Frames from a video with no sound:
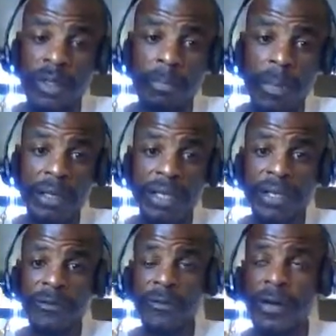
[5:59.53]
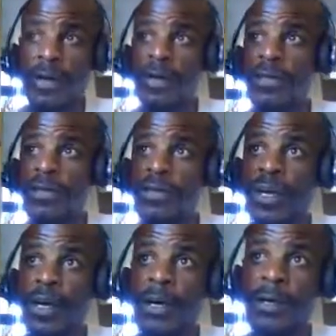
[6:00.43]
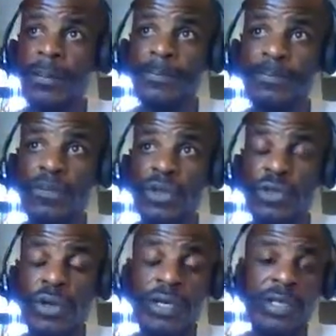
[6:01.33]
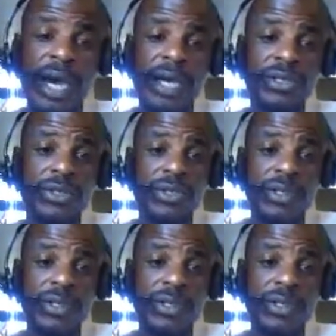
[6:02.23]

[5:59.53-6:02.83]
money and funds transactions are